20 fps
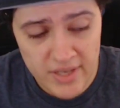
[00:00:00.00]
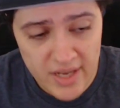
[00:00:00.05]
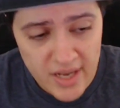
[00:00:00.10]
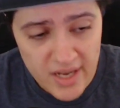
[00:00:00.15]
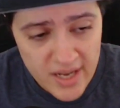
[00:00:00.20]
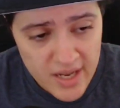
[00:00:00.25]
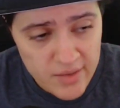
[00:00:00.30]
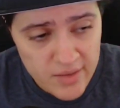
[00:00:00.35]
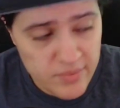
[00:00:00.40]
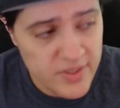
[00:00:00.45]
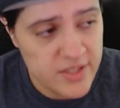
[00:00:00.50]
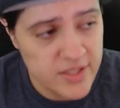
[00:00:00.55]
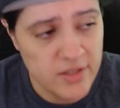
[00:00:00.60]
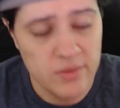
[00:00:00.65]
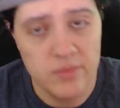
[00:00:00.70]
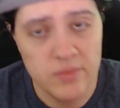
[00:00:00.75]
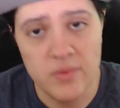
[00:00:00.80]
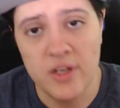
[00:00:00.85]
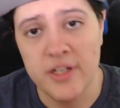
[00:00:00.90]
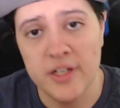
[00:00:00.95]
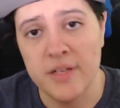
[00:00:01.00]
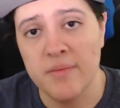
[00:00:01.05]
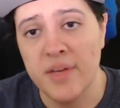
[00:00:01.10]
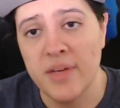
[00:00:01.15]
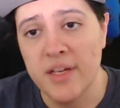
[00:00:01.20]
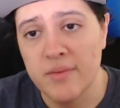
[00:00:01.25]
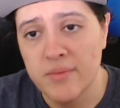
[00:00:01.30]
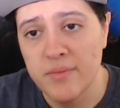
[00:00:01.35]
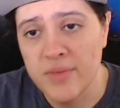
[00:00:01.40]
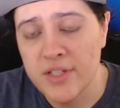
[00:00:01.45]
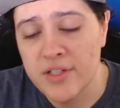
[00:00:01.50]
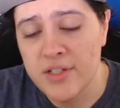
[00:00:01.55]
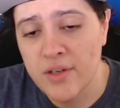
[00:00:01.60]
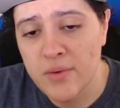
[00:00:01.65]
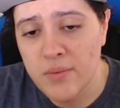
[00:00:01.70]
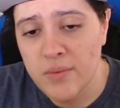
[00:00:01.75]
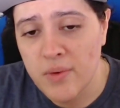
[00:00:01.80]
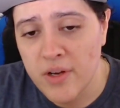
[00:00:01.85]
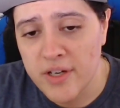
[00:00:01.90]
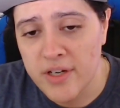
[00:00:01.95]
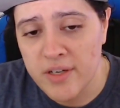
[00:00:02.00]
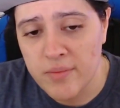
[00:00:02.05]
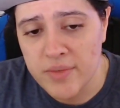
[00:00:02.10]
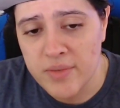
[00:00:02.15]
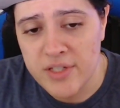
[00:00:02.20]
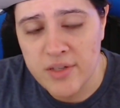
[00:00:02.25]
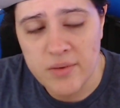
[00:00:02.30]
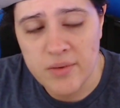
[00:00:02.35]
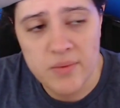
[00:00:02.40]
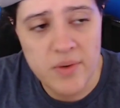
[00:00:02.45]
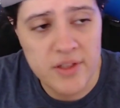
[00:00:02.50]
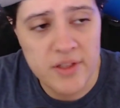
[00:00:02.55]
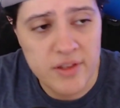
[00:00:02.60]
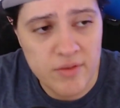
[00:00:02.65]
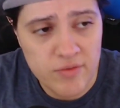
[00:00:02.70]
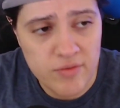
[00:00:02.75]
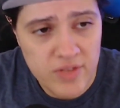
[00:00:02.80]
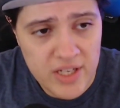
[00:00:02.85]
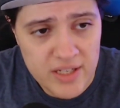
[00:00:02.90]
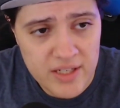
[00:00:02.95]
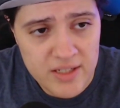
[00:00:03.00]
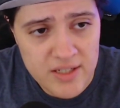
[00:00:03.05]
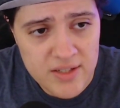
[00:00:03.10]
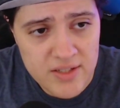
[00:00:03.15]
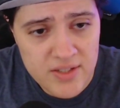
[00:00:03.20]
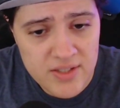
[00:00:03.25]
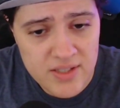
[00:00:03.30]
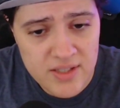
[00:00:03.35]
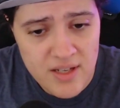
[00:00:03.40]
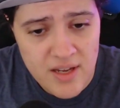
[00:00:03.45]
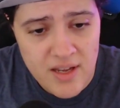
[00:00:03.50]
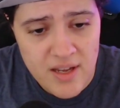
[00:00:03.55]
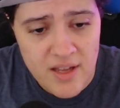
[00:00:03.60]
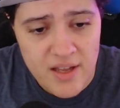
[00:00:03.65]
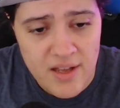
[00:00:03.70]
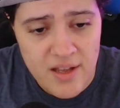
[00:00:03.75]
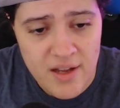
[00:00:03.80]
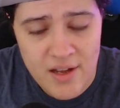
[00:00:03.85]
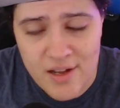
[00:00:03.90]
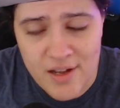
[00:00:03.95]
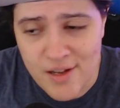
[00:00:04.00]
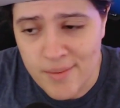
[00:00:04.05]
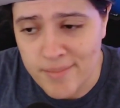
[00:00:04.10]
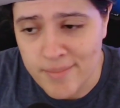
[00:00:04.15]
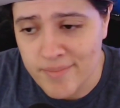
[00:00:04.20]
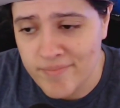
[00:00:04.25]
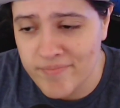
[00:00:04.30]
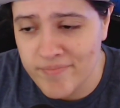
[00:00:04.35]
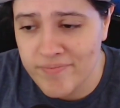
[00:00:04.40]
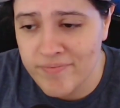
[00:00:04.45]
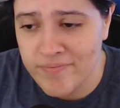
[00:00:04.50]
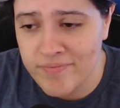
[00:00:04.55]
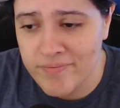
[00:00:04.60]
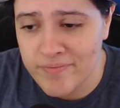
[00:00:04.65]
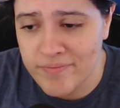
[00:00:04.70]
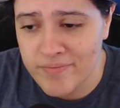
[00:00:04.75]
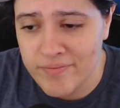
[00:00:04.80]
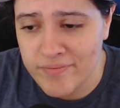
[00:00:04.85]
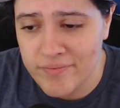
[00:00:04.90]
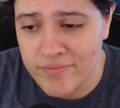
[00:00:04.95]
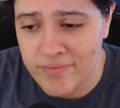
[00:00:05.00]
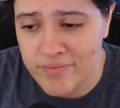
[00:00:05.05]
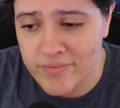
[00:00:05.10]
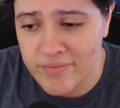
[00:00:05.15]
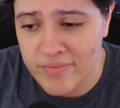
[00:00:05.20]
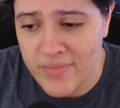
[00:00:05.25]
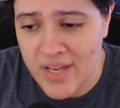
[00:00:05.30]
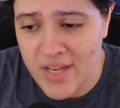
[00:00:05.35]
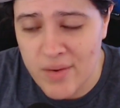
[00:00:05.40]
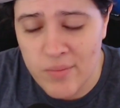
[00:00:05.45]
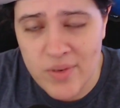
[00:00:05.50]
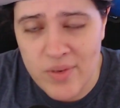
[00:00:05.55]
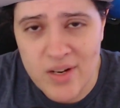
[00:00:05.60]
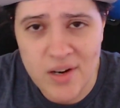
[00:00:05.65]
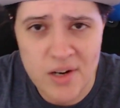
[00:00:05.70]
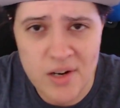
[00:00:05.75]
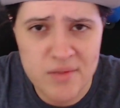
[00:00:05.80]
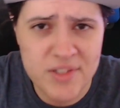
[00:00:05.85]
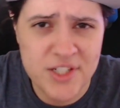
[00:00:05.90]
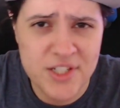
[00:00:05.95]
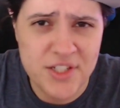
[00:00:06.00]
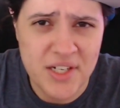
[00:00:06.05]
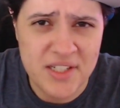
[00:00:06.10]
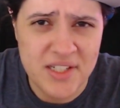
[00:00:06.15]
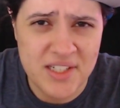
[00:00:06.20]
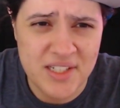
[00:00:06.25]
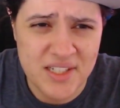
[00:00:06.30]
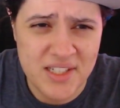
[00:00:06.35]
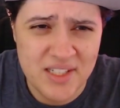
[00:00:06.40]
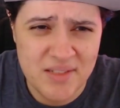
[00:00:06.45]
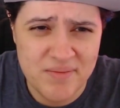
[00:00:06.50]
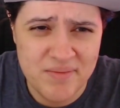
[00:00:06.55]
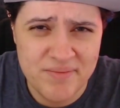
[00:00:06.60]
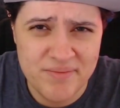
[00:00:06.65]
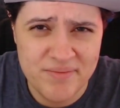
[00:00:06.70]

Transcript: And we don't want it, man. We don't want it. We don't want the fakeness. And we are rejecting it.